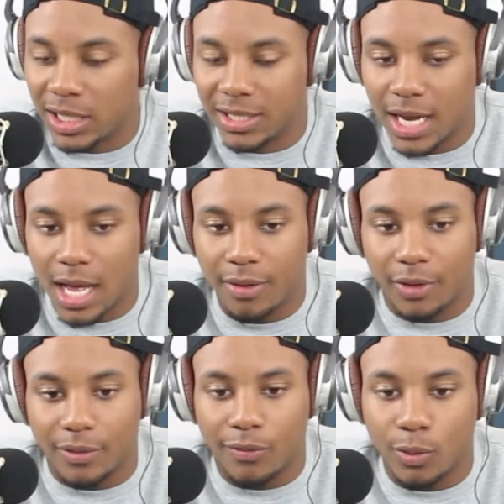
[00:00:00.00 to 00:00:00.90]
It's kind of
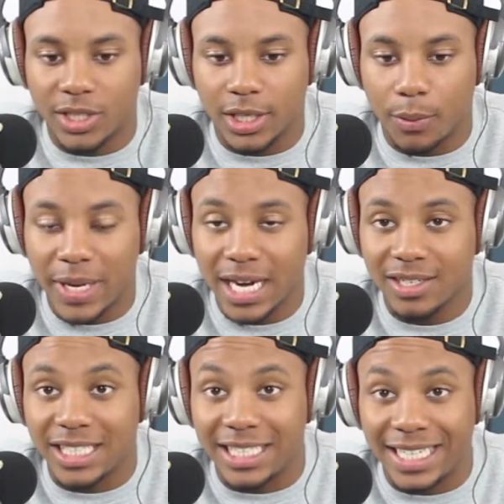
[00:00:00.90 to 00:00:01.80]
unfortunate. We
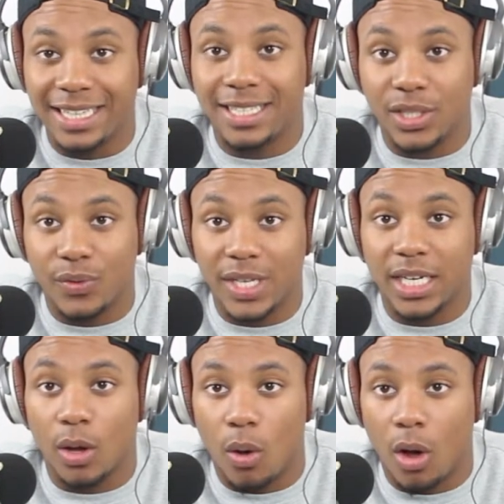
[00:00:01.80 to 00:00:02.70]
actually did this
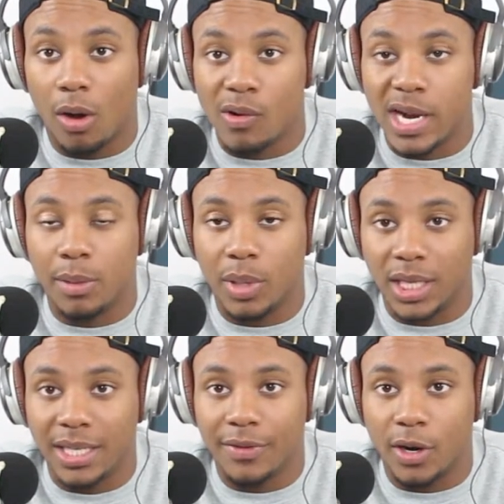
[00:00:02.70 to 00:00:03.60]
video already,
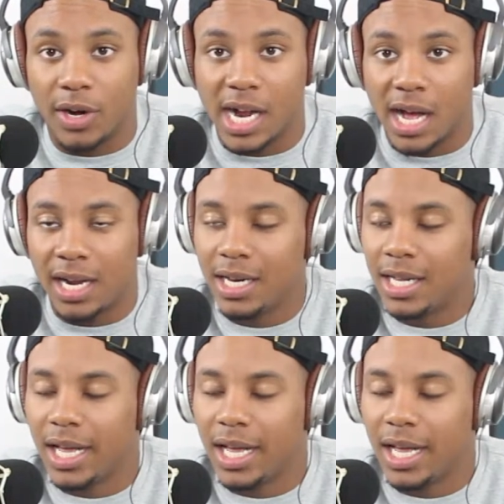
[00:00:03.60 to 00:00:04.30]
believe it or not,